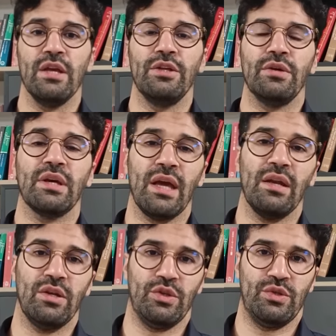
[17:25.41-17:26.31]
you
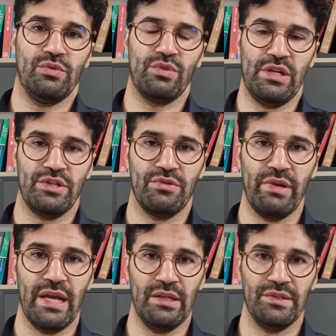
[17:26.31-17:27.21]
cannot reach
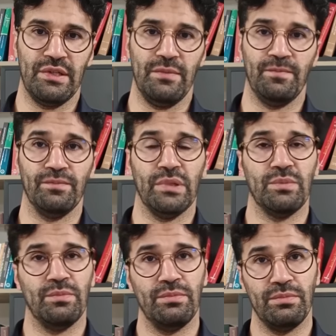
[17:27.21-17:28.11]
reality. But
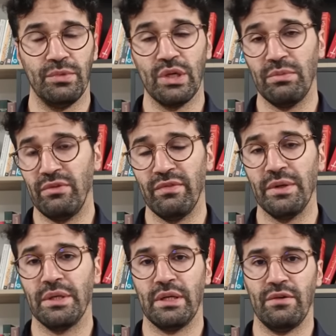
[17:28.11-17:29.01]
you've got to be
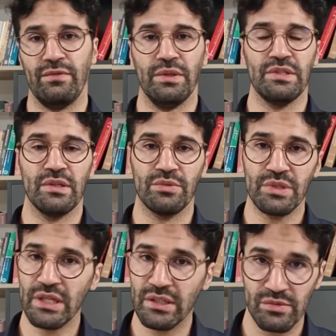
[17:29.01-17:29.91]
very careful. He's not
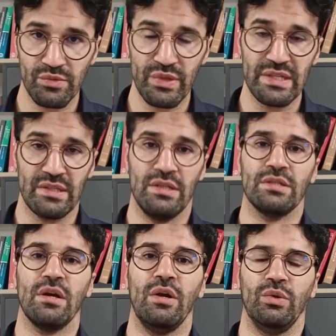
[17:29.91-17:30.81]
rejecting reason
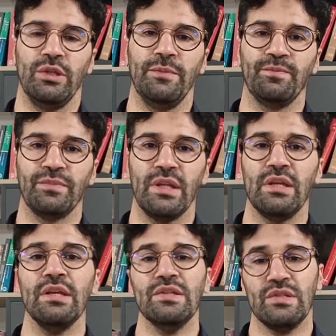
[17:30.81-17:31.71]
entirely
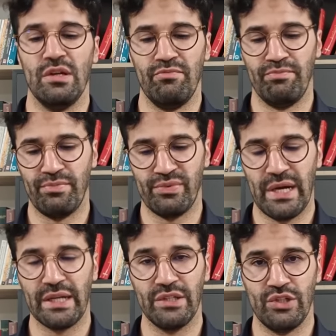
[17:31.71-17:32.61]
he is a
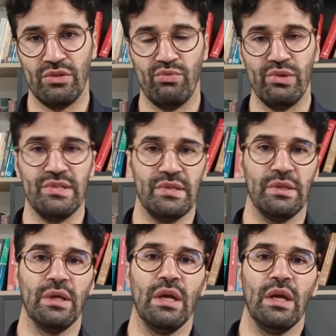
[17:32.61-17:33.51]
practitioner of
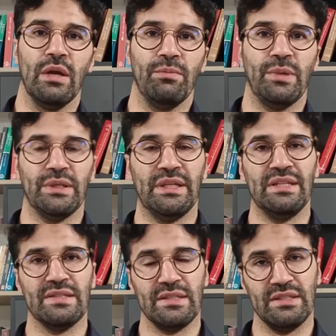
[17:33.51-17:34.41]
reason, but
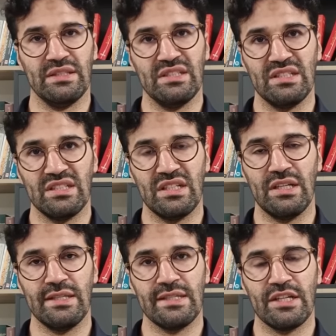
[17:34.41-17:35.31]
he's
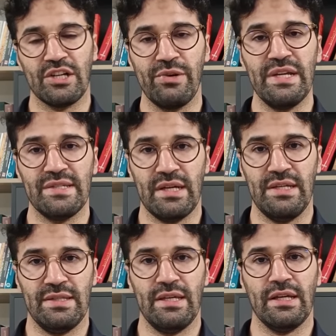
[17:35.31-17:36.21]
he's
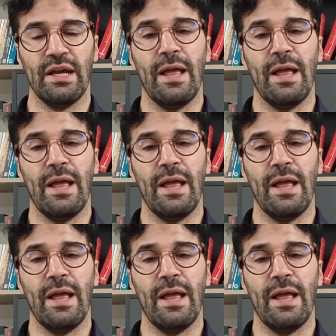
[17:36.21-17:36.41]
criticizing,